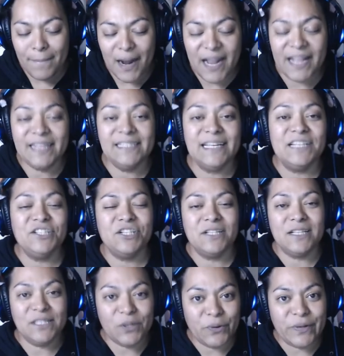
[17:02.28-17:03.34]
intention
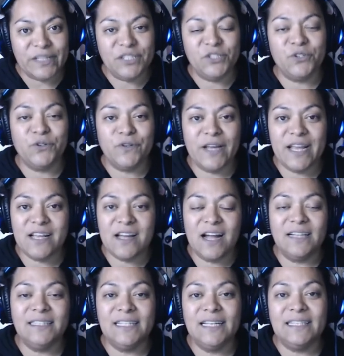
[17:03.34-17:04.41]
is always to create
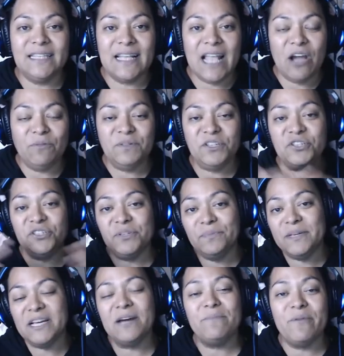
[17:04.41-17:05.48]
content that helps you to
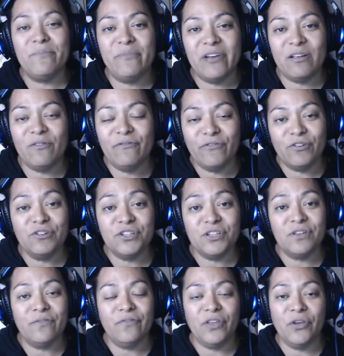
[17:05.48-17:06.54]
become a better version
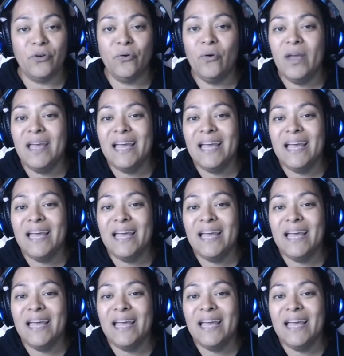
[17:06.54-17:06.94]
of you